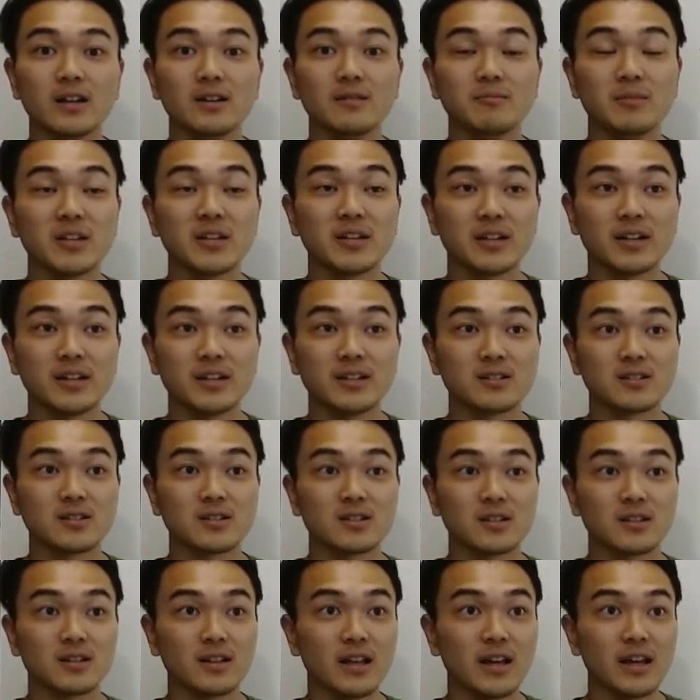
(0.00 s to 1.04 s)
because
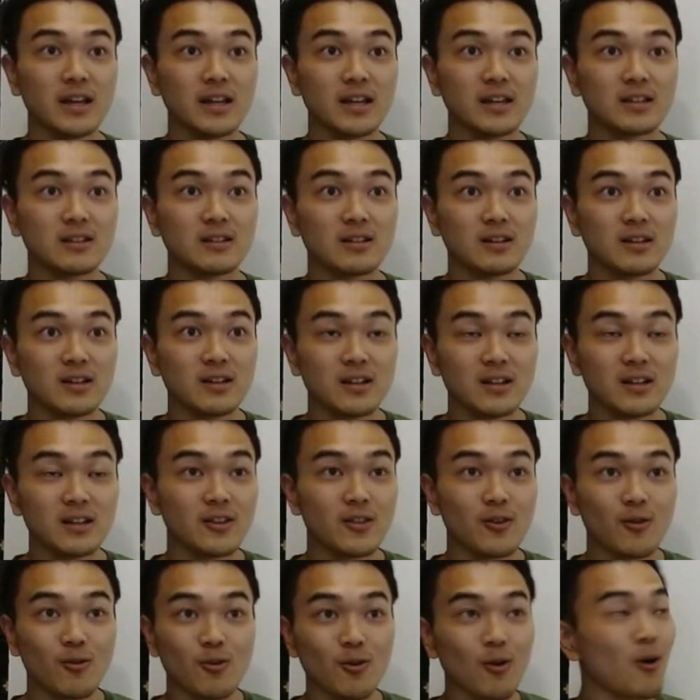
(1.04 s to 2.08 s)
like
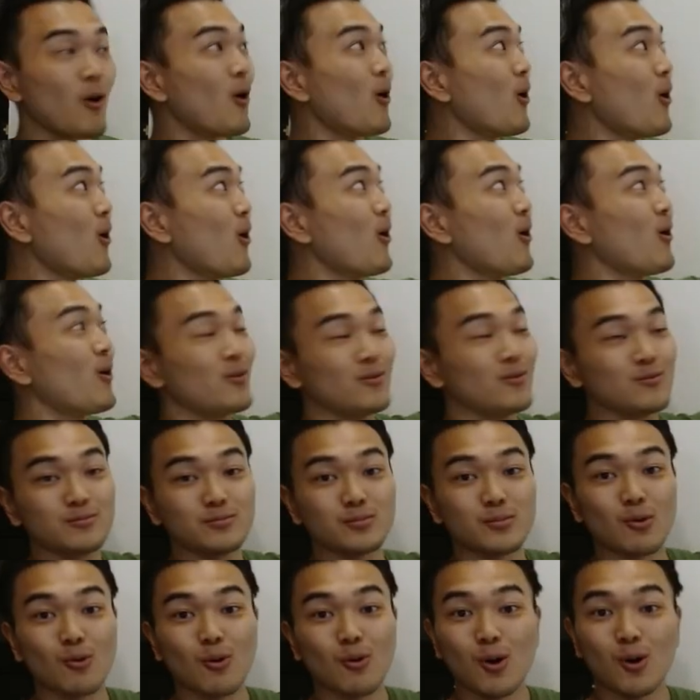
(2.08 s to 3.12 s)
they're all
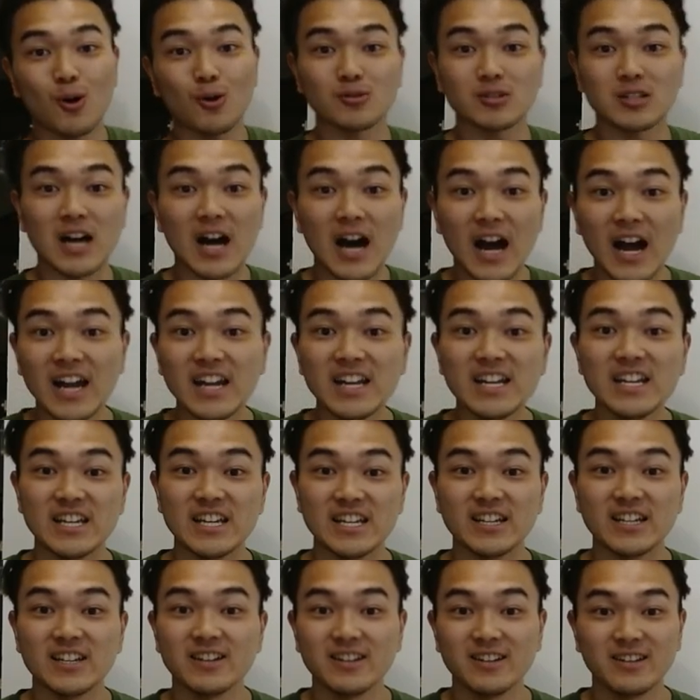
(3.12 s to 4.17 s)

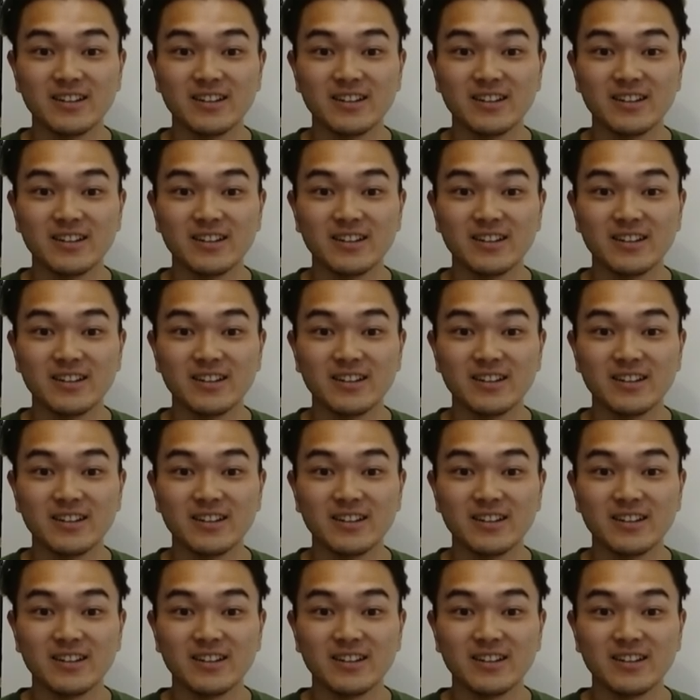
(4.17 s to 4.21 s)
tiny,